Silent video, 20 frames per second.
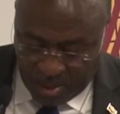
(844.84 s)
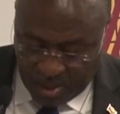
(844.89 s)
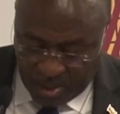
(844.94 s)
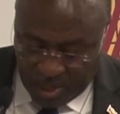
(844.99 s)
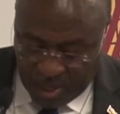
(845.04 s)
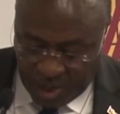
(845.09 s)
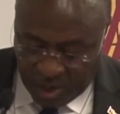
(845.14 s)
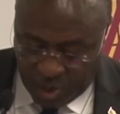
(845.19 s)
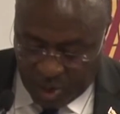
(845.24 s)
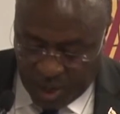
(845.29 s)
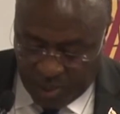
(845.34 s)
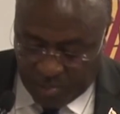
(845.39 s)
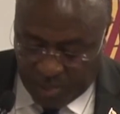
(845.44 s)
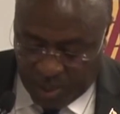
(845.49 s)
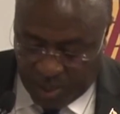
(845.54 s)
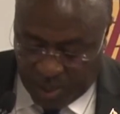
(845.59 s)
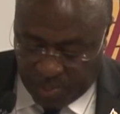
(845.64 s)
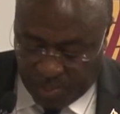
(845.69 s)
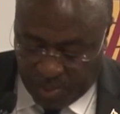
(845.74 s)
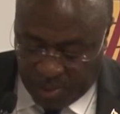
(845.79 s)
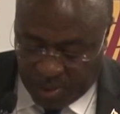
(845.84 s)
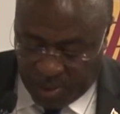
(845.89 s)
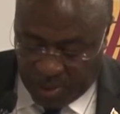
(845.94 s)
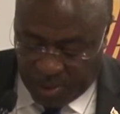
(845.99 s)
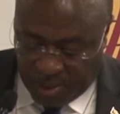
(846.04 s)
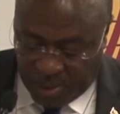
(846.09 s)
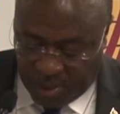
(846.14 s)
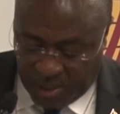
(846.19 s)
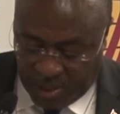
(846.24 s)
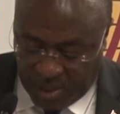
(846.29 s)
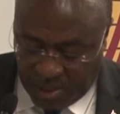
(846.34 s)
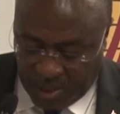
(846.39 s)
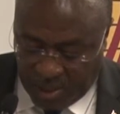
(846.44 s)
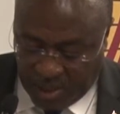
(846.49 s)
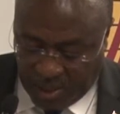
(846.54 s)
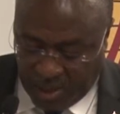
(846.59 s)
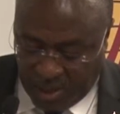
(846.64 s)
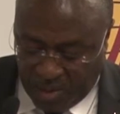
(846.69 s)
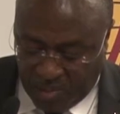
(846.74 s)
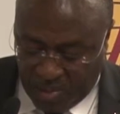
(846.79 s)
The Arusha peace process
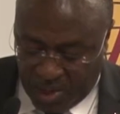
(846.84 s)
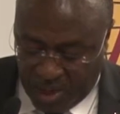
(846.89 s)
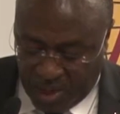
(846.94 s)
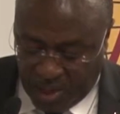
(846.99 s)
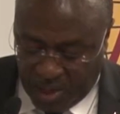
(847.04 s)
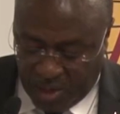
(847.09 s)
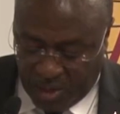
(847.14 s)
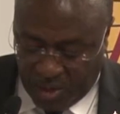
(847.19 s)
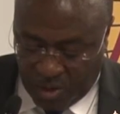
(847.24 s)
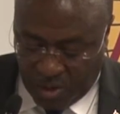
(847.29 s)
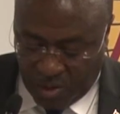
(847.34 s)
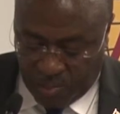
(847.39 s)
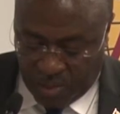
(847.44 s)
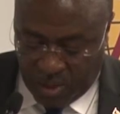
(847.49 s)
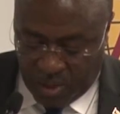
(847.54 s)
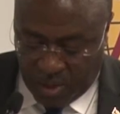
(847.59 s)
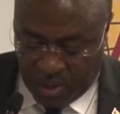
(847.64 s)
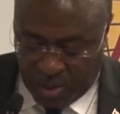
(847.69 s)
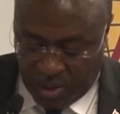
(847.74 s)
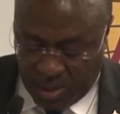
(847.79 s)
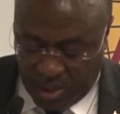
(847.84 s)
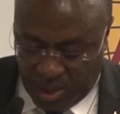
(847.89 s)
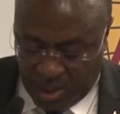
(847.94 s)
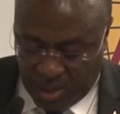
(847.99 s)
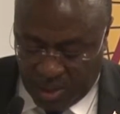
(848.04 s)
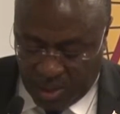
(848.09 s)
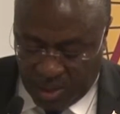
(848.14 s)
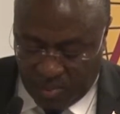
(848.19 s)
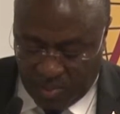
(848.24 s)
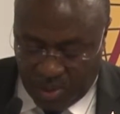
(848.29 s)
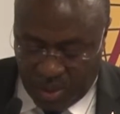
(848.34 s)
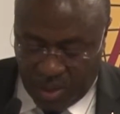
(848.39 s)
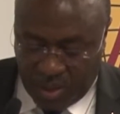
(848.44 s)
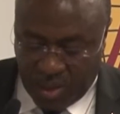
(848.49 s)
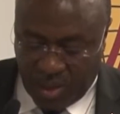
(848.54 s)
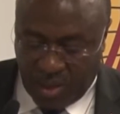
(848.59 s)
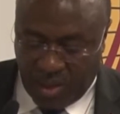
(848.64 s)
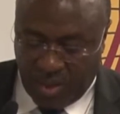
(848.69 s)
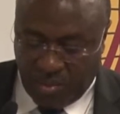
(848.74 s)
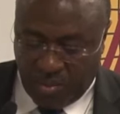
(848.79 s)
that culminated into peace and
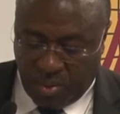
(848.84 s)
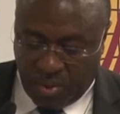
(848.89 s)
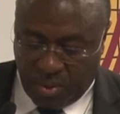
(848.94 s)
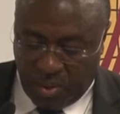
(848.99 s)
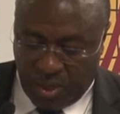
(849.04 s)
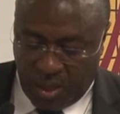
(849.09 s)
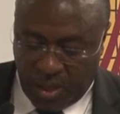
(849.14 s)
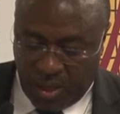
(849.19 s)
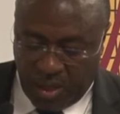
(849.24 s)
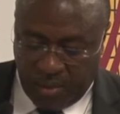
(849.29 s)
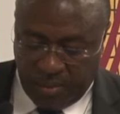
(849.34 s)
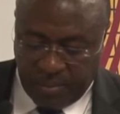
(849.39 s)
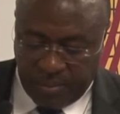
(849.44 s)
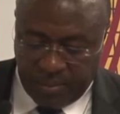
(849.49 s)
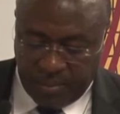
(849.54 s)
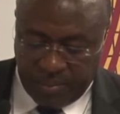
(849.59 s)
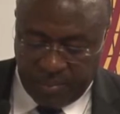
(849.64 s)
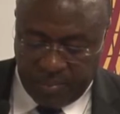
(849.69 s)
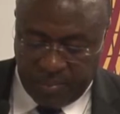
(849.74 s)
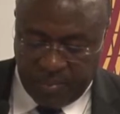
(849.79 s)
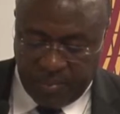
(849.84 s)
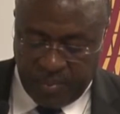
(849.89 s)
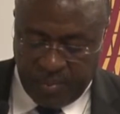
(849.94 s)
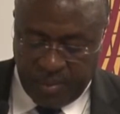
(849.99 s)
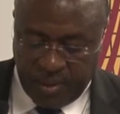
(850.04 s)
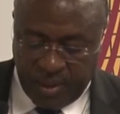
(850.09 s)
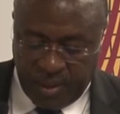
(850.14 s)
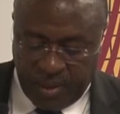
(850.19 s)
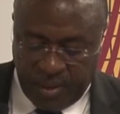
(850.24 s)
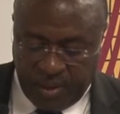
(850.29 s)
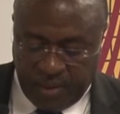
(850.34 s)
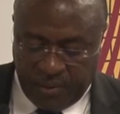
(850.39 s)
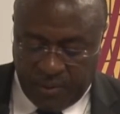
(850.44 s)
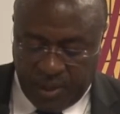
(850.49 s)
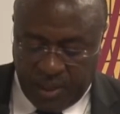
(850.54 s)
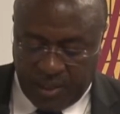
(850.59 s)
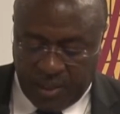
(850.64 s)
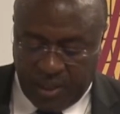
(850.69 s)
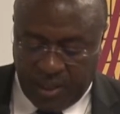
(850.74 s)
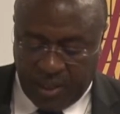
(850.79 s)
stability in Burundi.
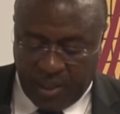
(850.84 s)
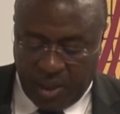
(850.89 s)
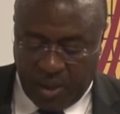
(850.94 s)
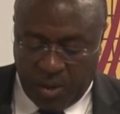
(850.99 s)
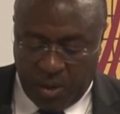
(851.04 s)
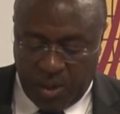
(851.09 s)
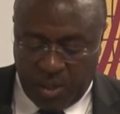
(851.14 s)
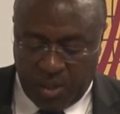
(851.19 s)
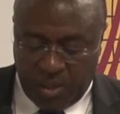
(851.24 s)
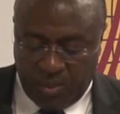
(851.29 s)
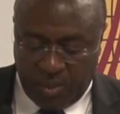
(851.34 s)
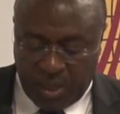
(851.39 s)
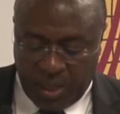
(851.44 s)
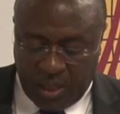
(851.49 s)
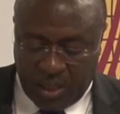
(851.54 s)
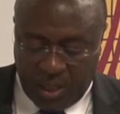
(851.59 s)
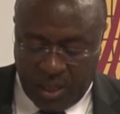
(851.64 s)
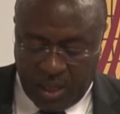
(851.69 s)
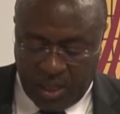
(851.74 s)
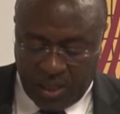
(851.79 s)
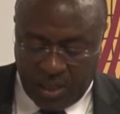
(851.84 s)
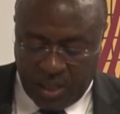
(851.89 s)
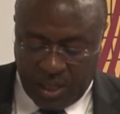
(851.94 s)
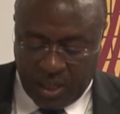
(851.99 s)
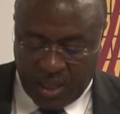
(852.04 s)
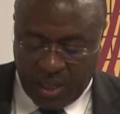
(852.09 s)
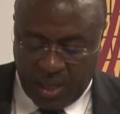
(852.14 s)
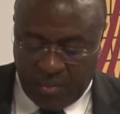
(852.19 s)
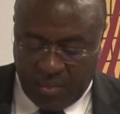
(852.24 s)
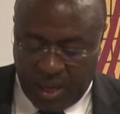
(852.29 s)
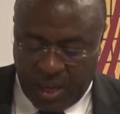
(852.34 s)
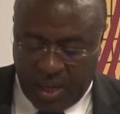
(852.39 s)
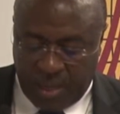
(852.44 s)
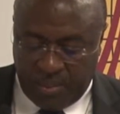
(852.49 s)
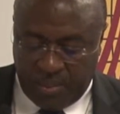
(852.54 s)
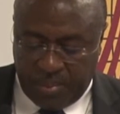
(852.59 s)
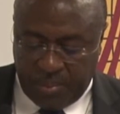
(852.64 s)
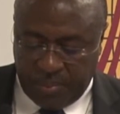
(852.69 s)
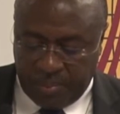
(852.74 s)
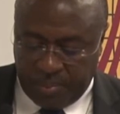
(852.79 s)
Fighting terrorism such as
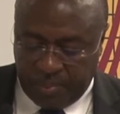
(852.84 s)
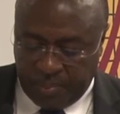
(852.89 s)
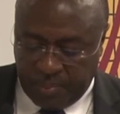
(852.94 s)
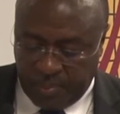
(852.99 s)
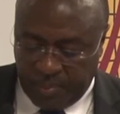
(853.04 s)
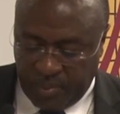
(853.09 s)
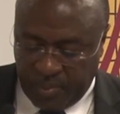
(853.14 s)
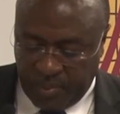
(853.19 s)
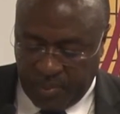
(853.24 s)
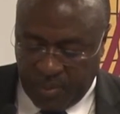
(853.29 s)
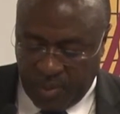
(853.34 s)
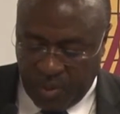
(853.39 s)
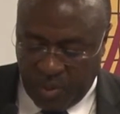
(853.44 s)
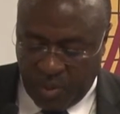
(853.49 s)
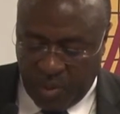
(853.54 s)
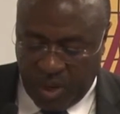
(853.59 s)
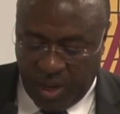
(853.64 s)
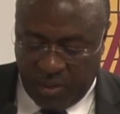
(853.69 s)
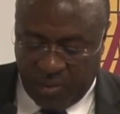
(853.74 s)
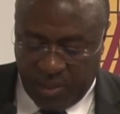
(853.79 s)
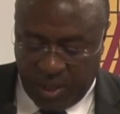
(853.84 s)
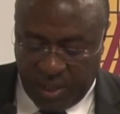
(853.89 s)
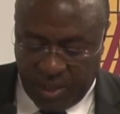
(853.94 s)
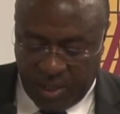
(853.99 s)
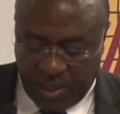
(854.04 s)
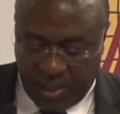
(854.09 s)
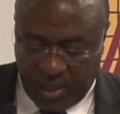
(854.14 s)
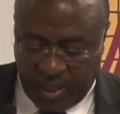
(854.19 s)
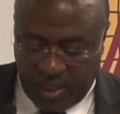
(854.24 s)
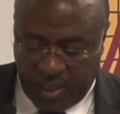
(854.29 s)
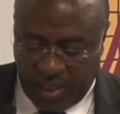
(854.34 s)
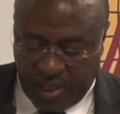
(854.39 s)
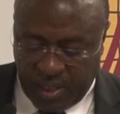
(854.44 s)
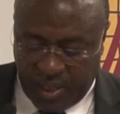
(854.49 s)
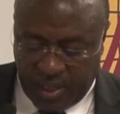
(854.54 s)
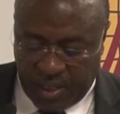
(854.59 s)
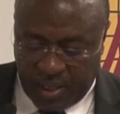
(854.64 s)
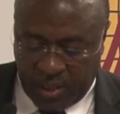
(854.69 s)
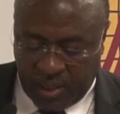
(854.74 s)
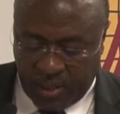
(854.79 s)
Al-Shabaab, who have
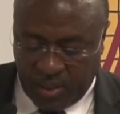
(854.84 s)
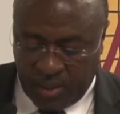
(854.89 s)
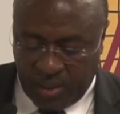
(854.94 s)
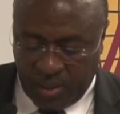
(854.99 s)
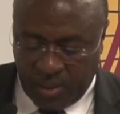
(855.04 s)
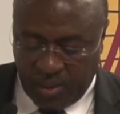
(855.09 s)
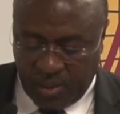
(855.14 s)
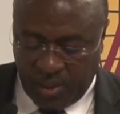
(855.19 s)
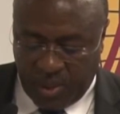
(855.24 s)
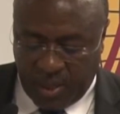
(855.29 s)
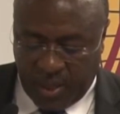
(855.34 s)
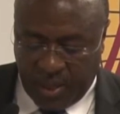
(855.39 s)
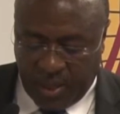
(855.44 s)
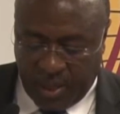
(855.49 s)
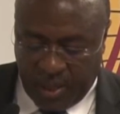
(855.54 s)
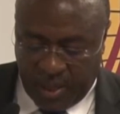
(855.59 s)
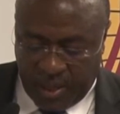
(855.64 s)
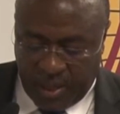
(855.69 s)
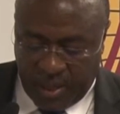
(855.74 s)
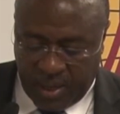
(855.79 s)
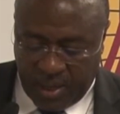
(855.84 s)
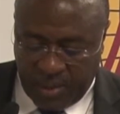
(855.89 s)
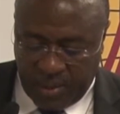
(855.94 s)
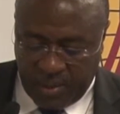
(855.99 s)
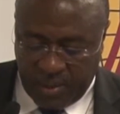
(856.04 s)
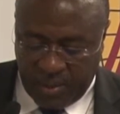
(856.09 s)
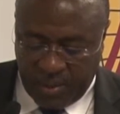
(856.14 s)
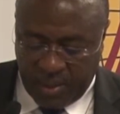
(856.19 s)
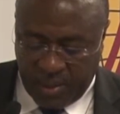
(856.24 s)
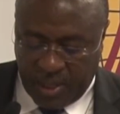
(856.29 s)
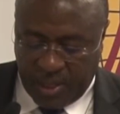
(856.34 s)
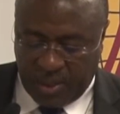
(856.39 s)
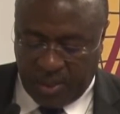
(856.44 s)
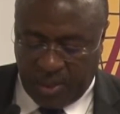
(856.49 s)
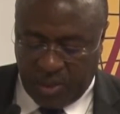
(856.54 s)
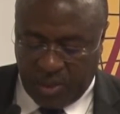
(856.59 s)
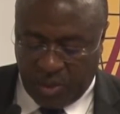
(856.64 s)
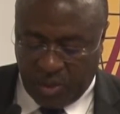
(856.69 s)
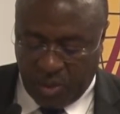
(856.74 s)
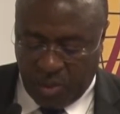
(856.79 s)
linkages with Al-Qaeda, that
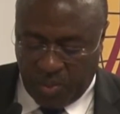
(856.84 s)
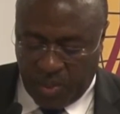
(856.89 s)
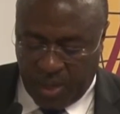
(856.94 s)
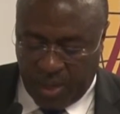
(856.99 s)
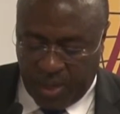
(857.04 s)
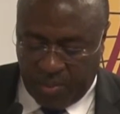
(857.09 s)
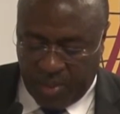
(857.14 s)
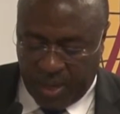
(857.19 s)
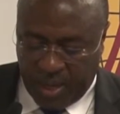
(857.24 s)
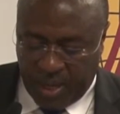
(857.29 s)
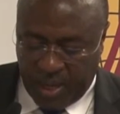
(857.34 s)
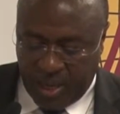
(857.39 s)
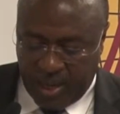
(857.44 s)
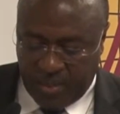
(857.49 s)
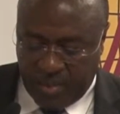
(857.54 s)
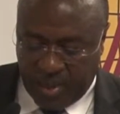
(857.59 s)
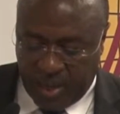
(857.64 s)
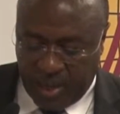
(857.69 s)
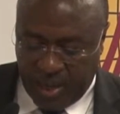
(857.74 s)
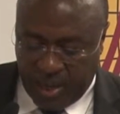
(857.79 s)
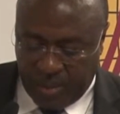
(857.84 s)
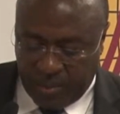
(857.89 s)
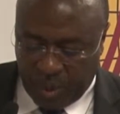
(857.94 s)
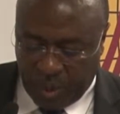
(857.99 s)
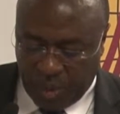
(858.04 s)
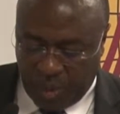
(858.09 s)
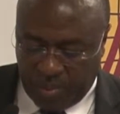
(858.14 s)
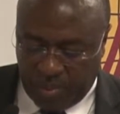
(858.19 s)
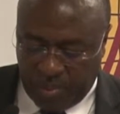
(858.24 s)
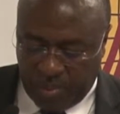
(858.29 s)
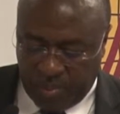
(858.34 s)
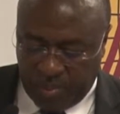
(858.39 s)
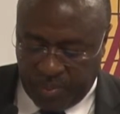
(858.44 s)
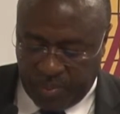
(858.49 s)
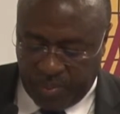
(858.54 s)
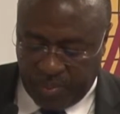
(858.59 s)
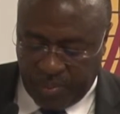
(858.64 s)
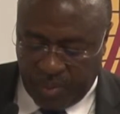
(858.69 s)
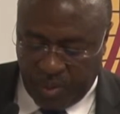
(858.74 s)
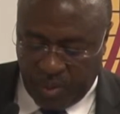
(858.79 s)
is in Somalia by AMISOM,
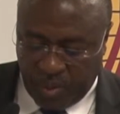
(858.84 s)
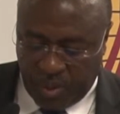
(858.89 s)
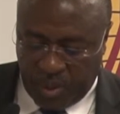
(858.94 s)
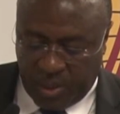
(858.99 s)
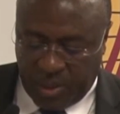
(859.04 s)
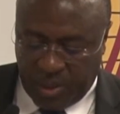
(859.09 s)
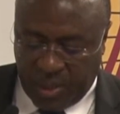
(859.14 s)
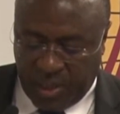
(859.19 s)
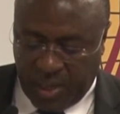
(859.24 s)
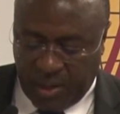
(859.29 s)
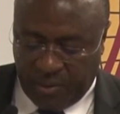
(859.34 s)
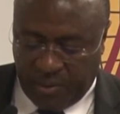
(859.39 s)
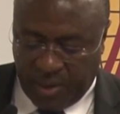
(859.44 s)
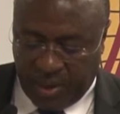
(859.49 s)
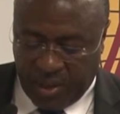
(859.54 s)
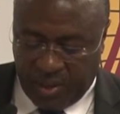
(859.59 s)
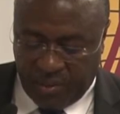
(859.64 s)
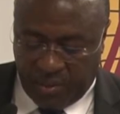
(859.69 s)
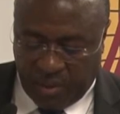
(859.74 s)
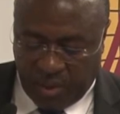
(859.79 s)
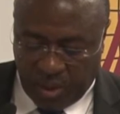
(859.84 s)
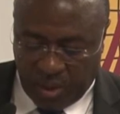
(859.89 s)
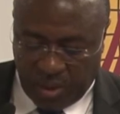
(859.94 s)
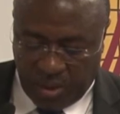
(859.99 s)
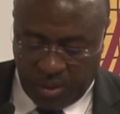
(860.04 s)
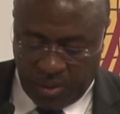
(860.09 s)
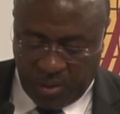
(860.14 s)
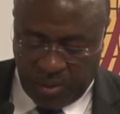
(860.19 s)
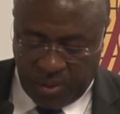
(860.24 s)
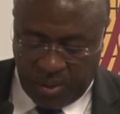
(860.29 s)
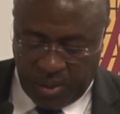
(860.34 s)
which is an African force.